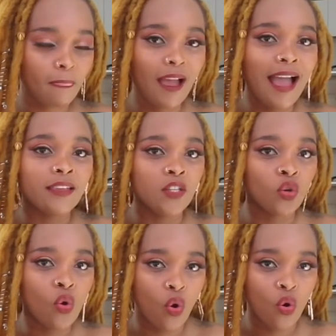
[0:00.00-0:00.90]

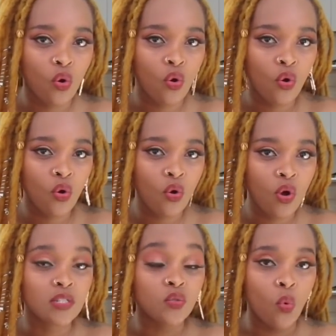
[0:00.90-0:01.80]
Ayuko,
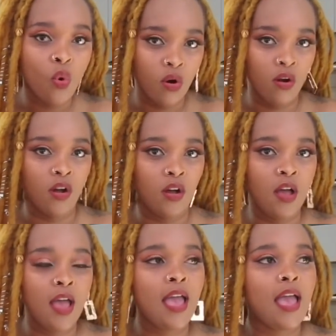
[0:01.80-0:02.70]
door.
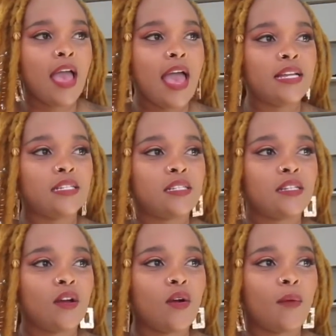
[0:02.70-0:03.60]

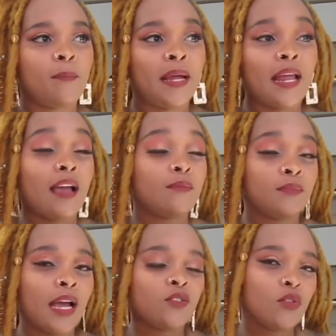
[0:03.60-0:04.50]
And but
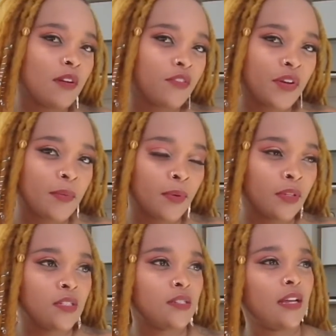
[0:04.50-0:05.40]
I told my friend
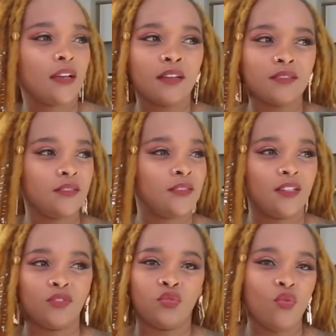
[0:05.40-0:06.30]
about this, like, I was
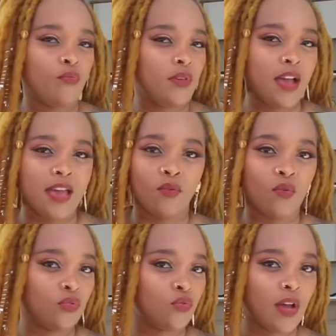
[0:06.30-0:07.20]
like, Chomi, I
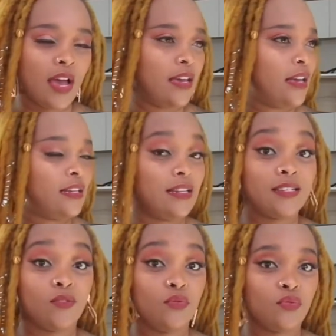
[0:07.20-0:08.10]
go to high, and he
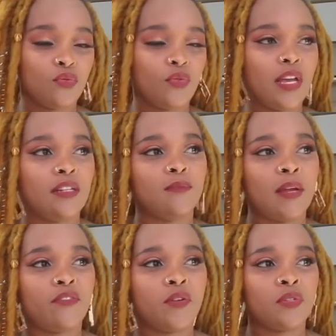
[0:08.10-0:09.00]
hasn't been going. And
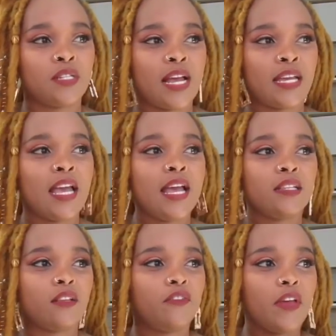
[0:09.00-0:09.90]
my friend was like,
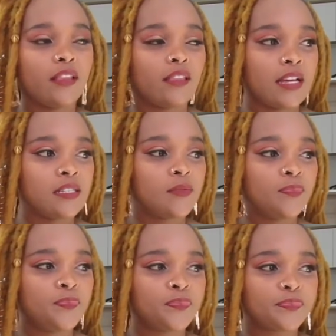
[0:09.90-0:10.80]
the fact
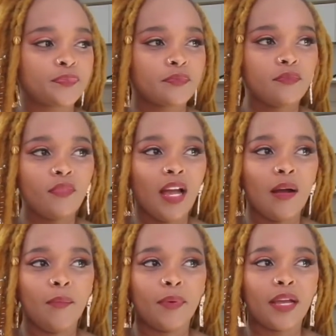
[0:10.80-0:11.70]

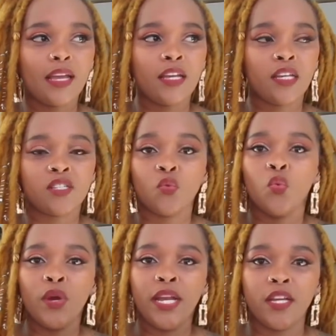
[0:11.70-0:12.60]
that he's
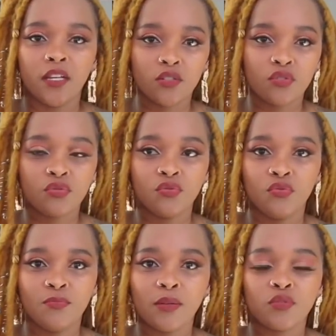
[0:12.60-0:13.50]
willing
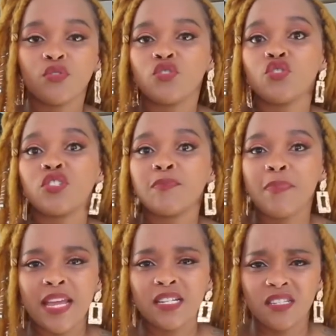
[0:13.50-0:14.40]
to about to
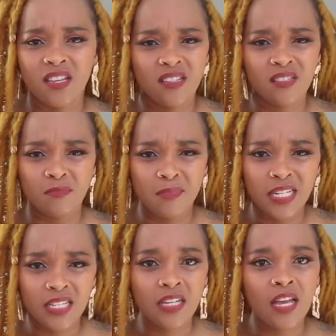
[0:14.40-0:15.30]
spend his
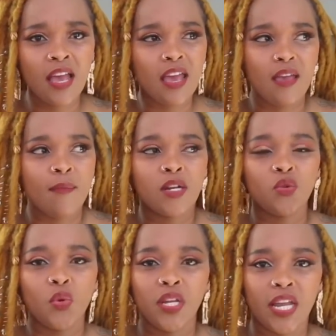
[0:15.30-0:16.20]
money,
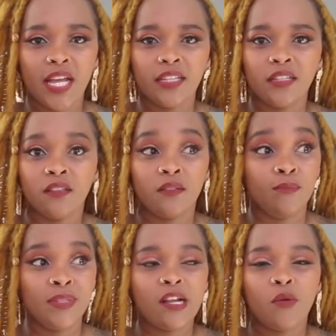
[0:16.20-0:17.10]
and
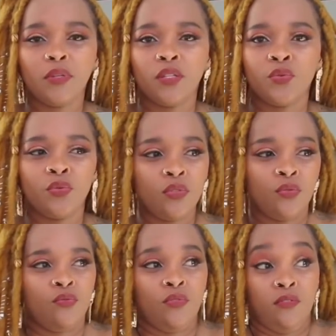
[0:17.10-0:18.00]

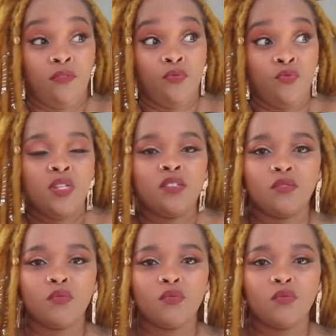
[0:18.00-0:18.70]
the reason